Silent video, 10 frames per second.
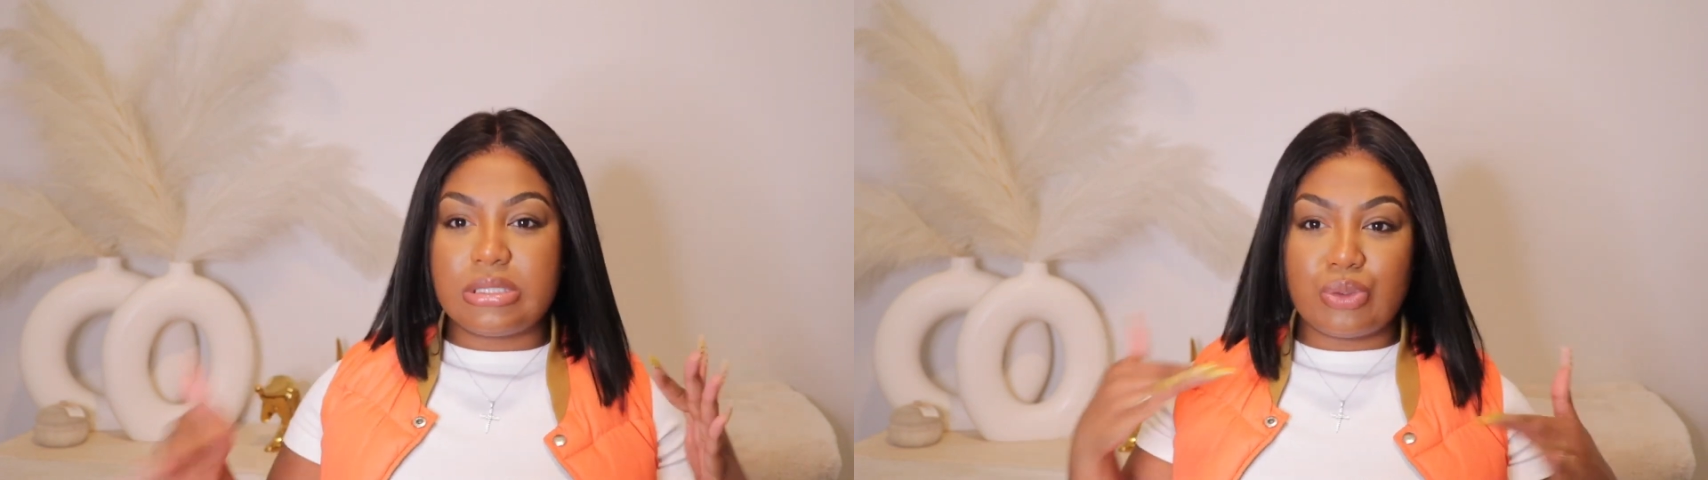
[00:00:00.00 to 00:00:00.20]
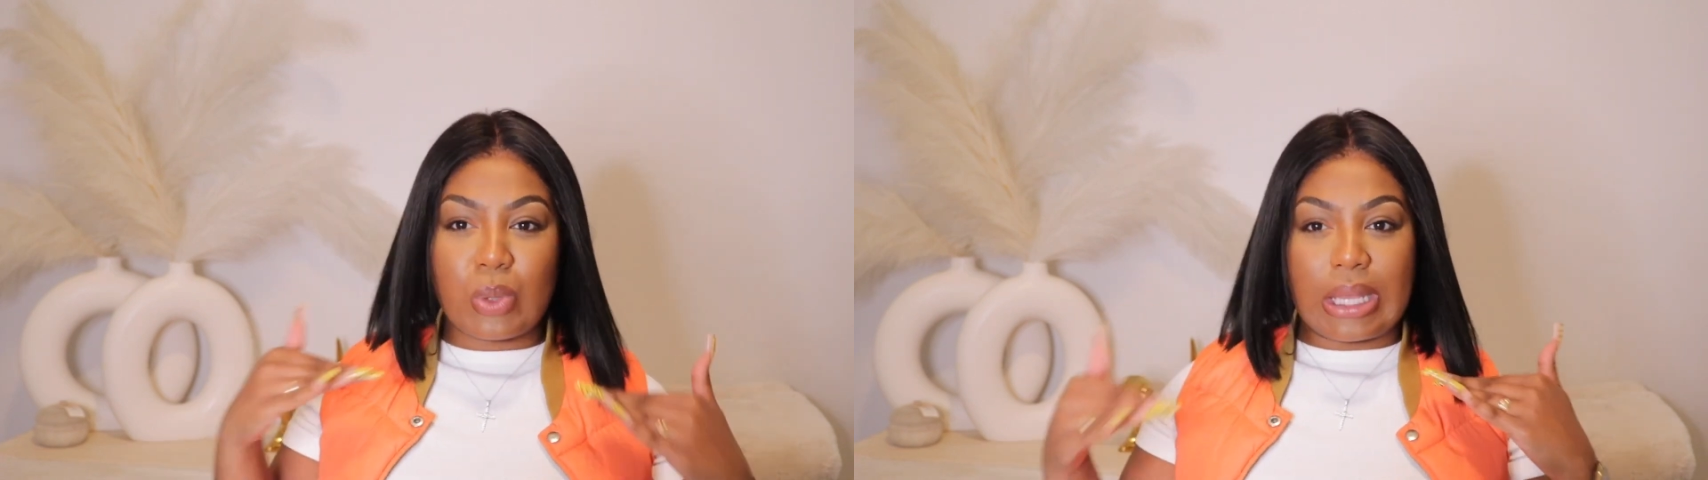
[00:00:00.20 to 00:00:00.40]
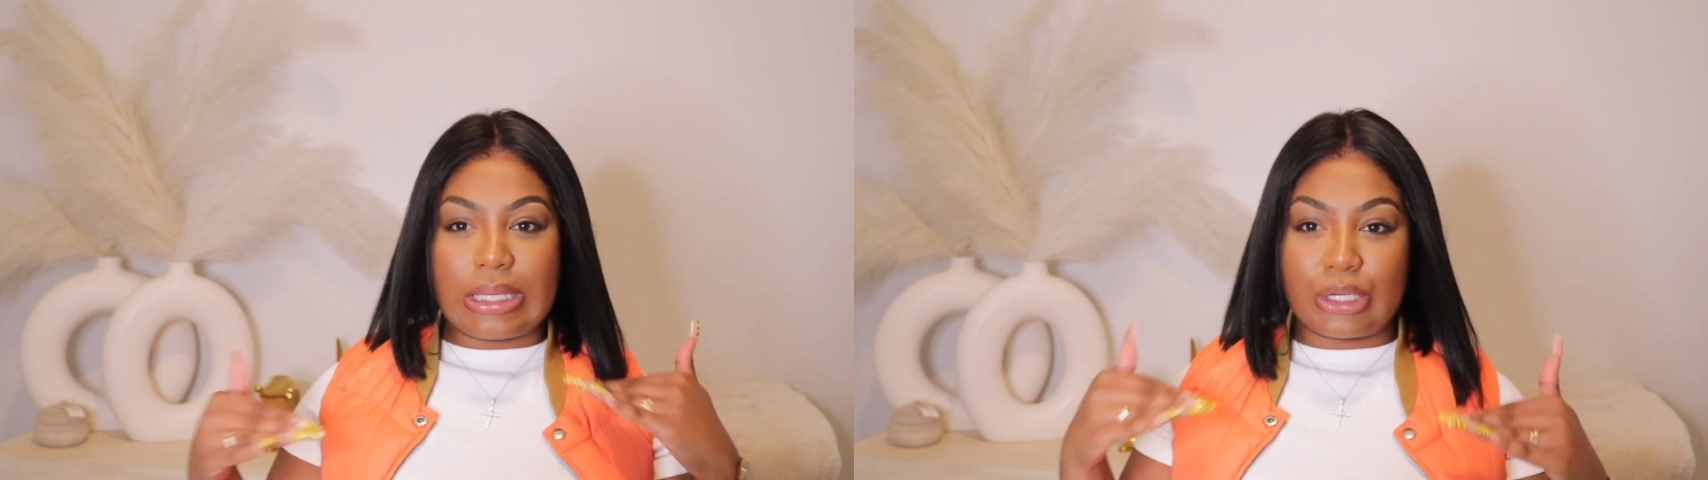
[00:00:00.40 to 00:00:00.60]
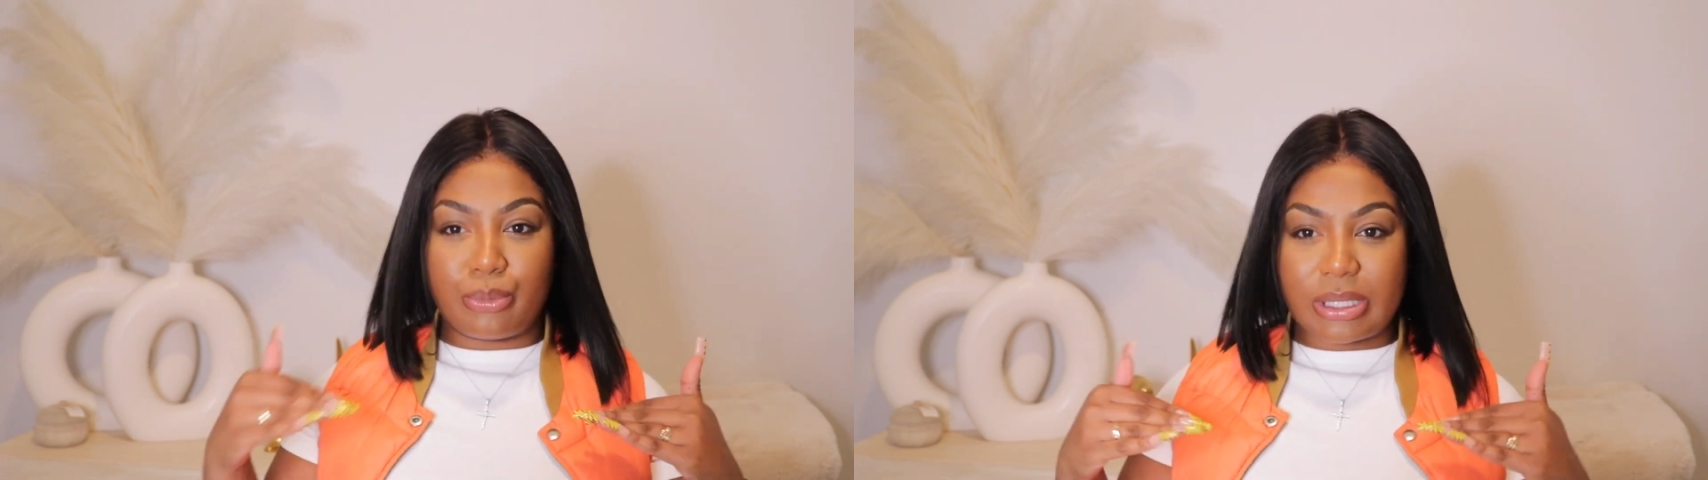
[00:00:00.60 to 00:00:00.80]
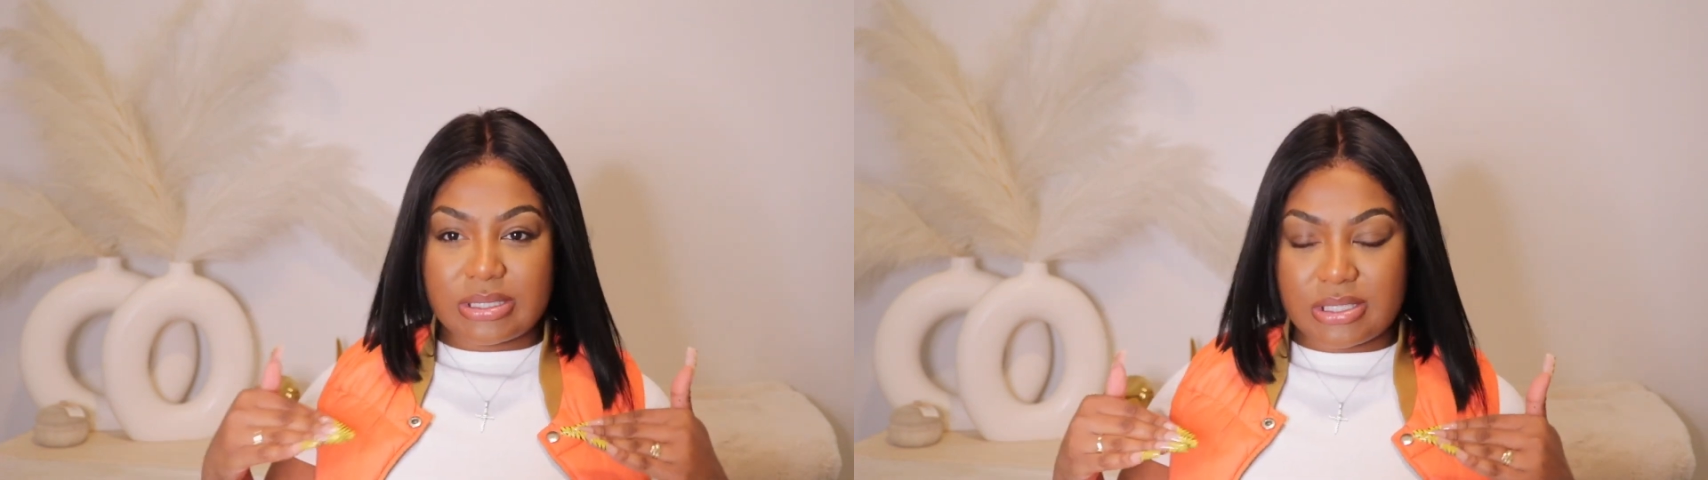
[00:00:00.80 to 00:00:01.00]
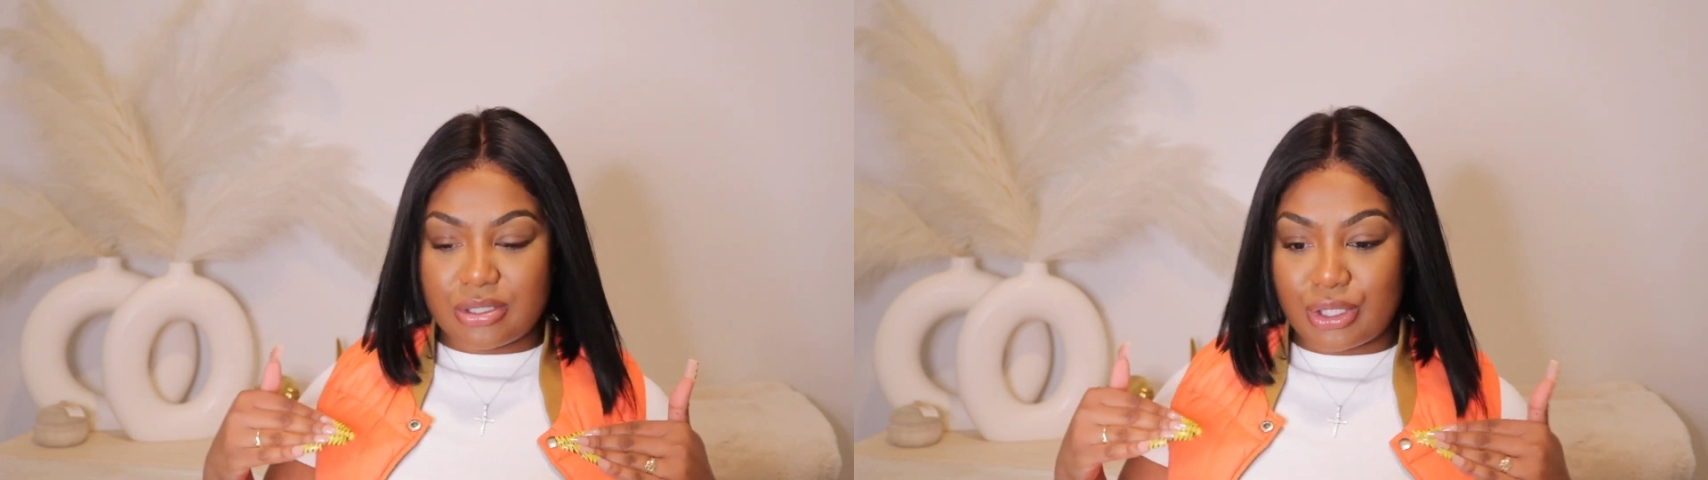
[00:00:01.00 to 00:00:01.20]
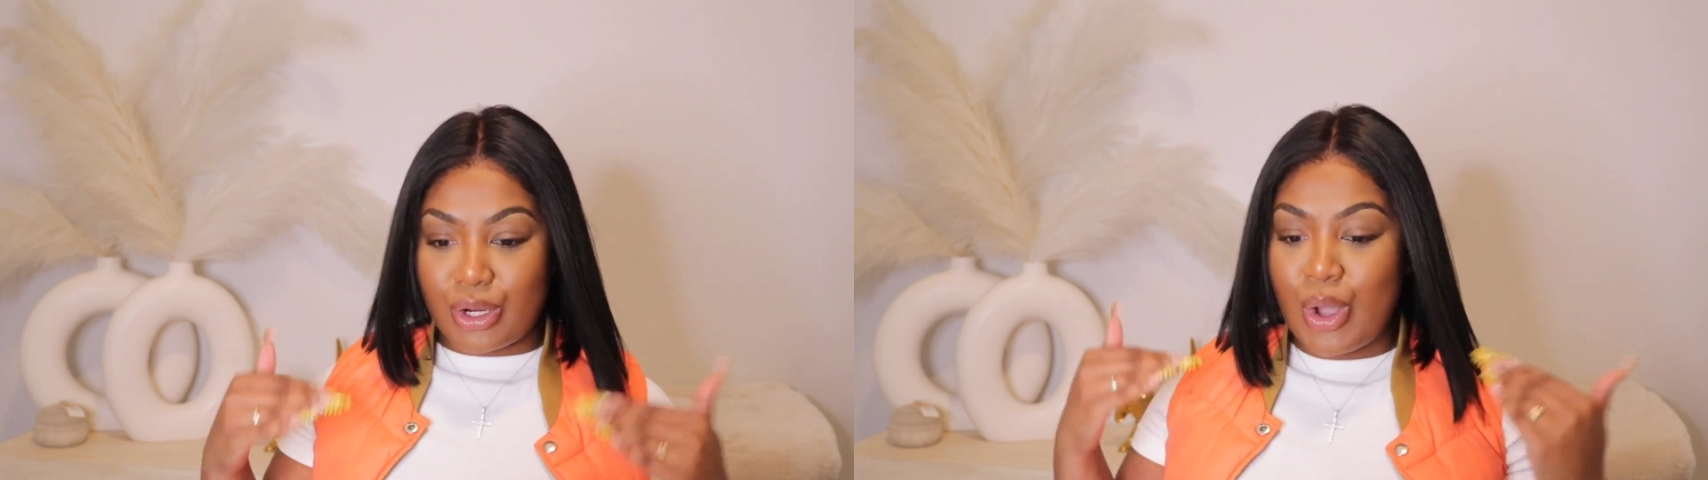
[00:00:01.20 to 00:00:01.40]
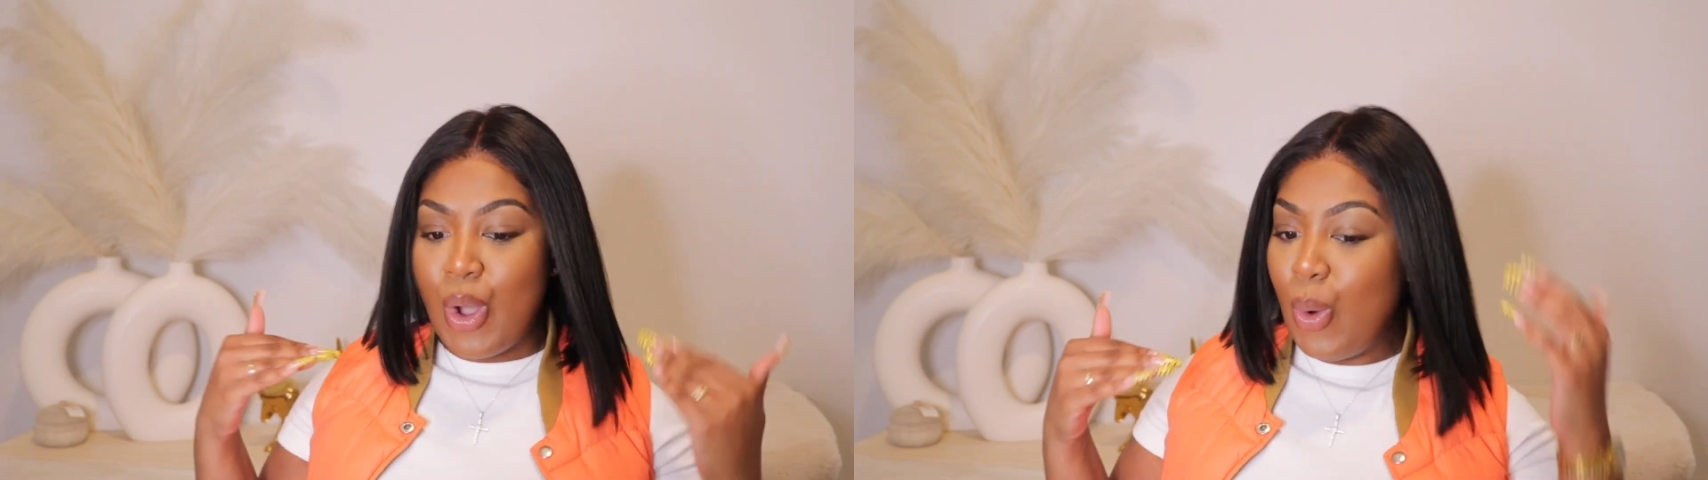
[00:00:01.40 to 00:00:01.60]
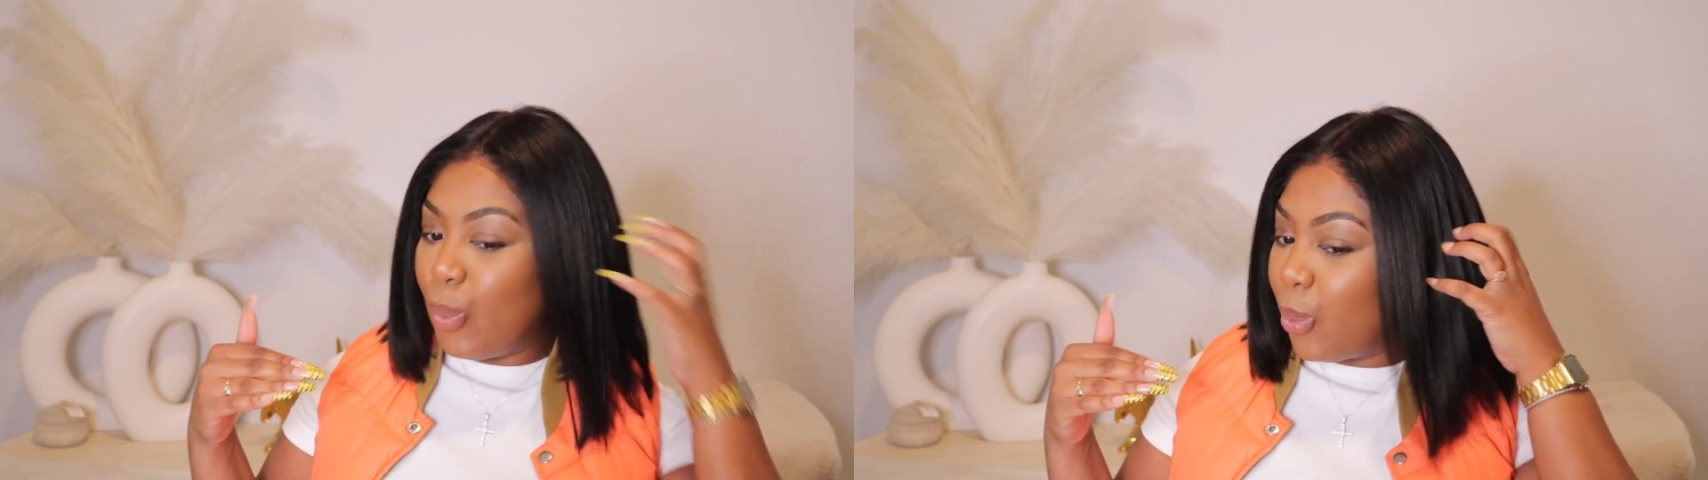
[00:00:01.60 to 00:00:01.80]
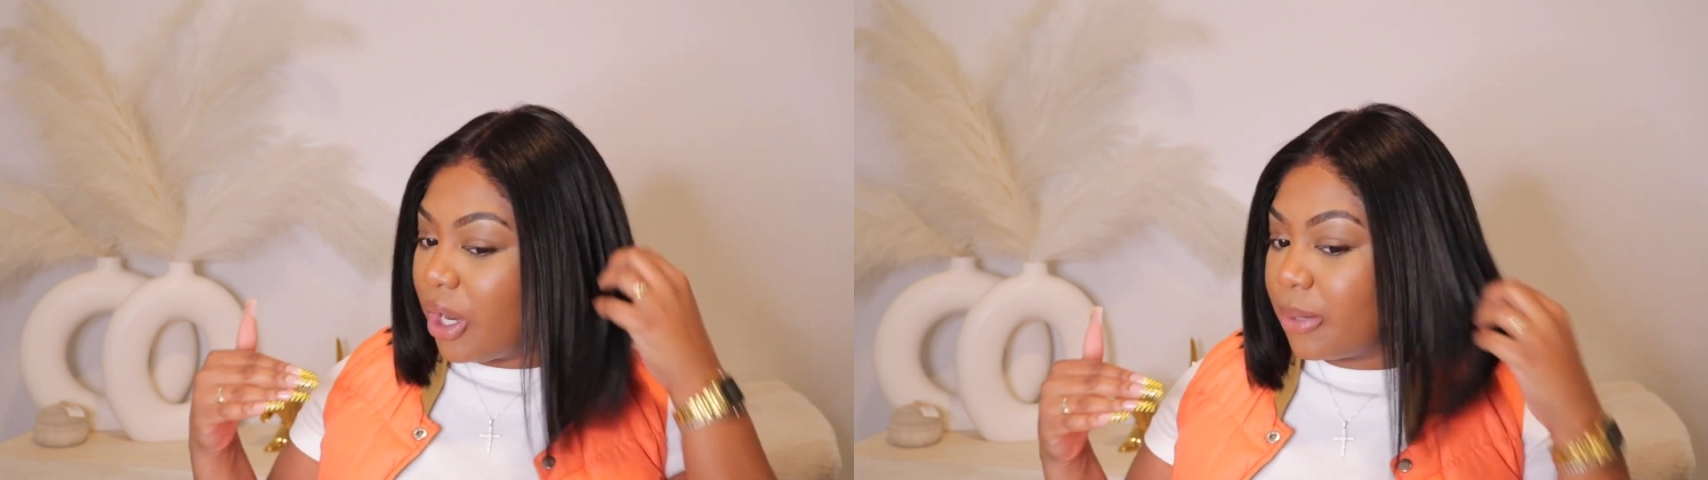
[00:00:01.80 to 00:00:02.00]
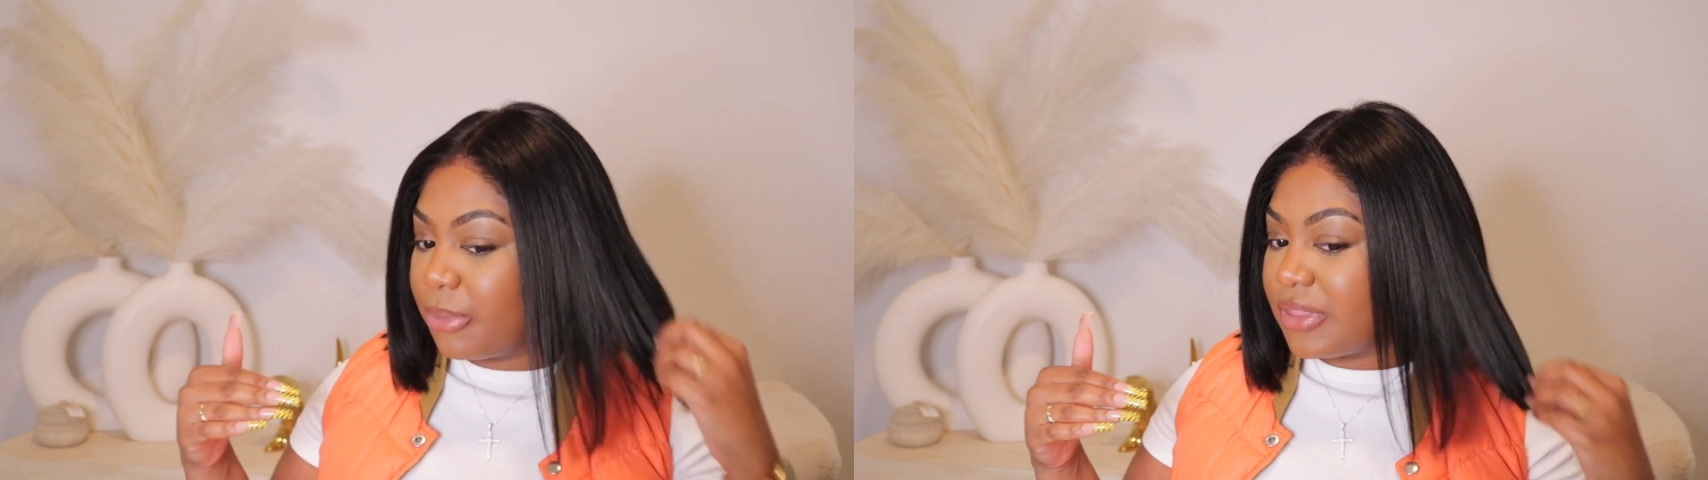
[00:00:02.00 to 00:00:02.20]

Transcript: do a little bit of scissor work,